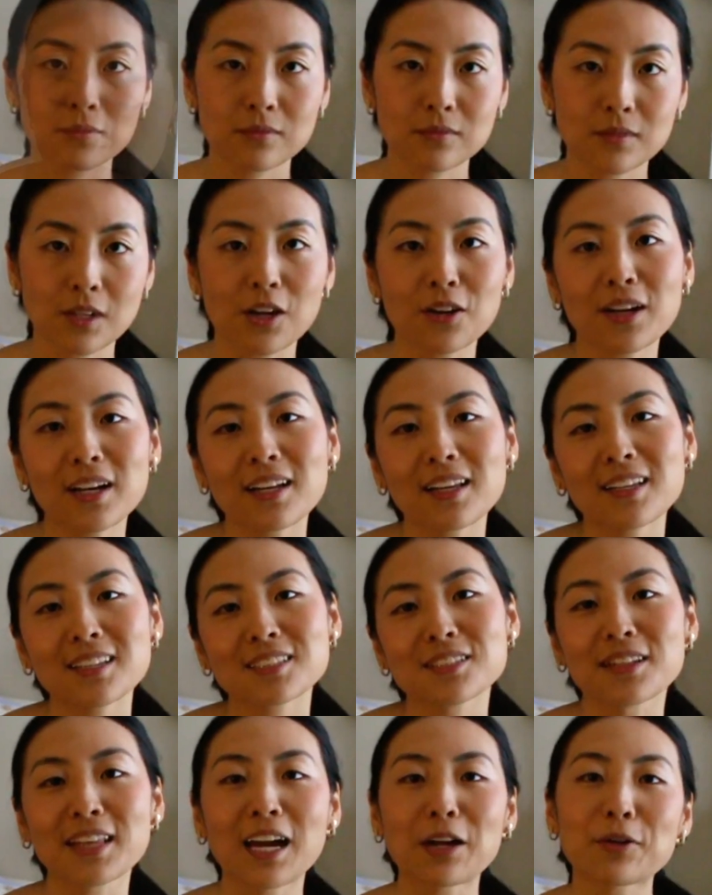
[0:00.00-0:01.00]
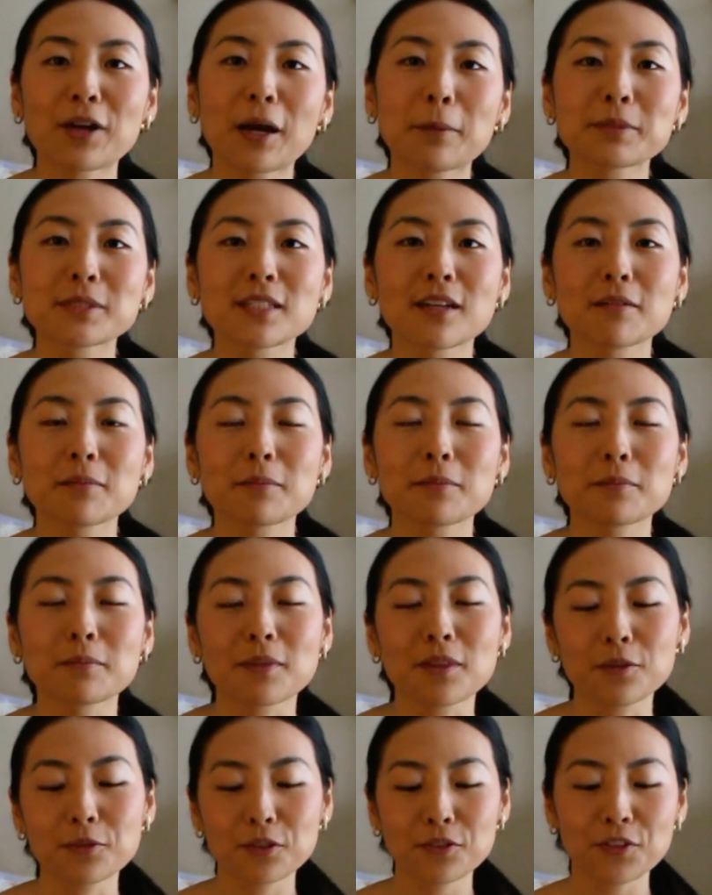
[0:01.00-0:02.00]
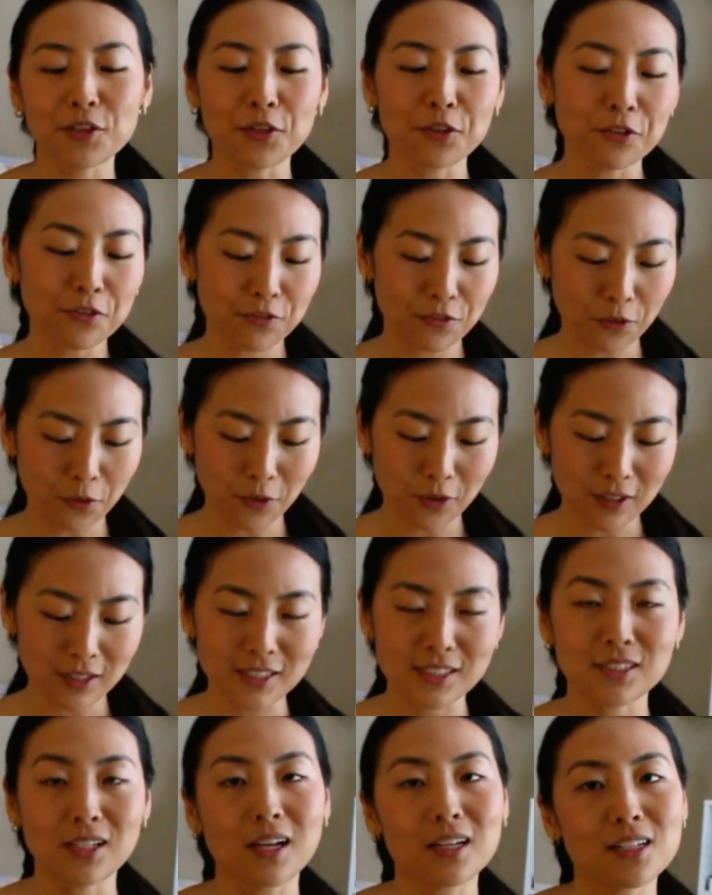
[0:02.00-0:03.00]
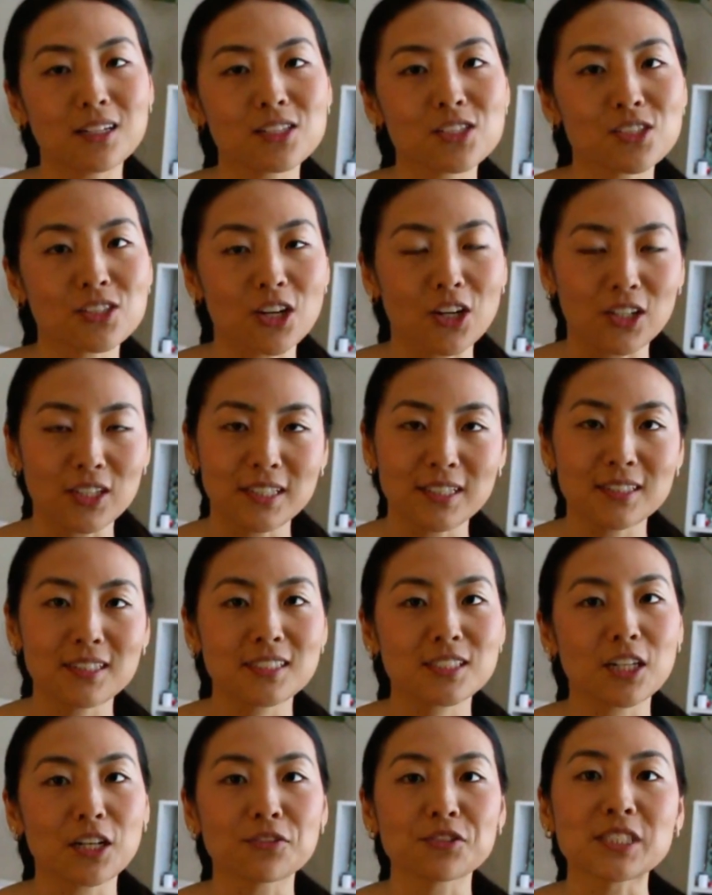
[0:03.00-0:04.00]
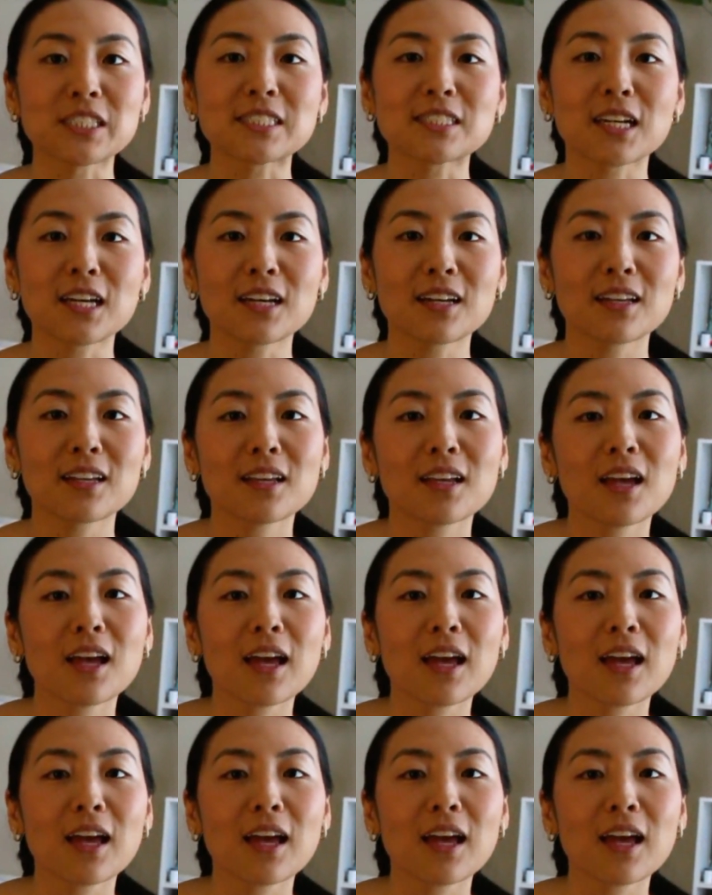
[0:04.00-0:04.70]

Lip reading: Alrighty, so that wraps up the review for the Sana Jardin Discovery Set.